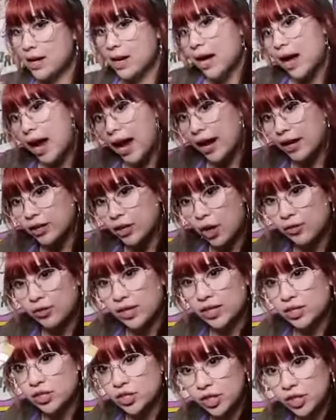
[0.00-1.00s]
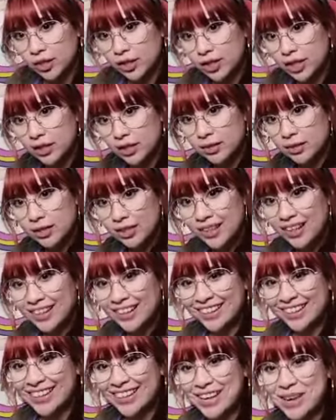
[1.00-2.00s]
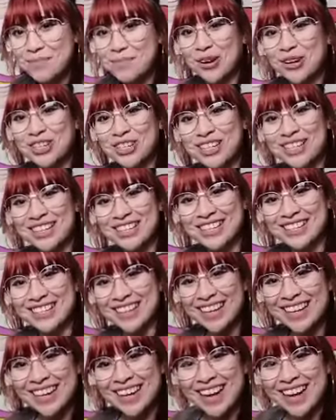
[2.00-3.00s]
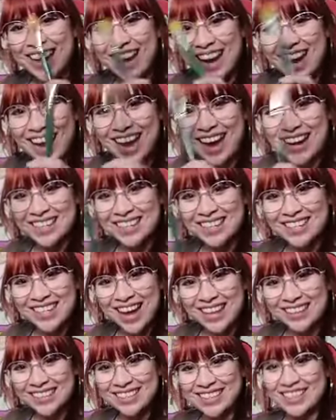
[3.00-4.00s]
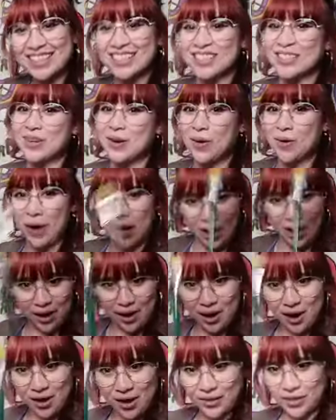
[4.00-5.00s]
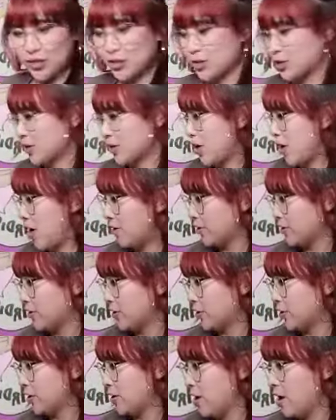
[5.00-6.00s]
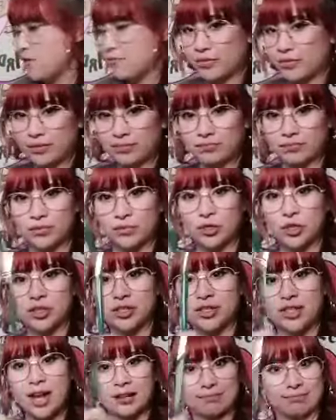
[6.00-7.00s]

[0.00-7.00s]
I know that Jillian purchased a set, so you're set,